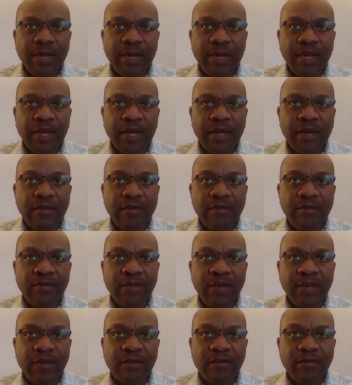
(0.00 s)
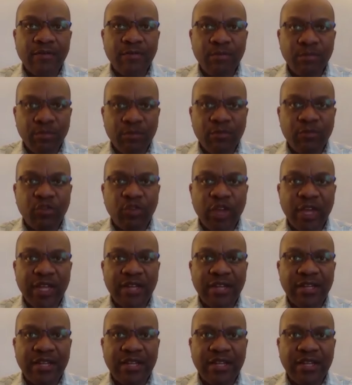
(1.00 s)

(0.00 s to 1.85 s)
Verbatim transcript: a, a friend,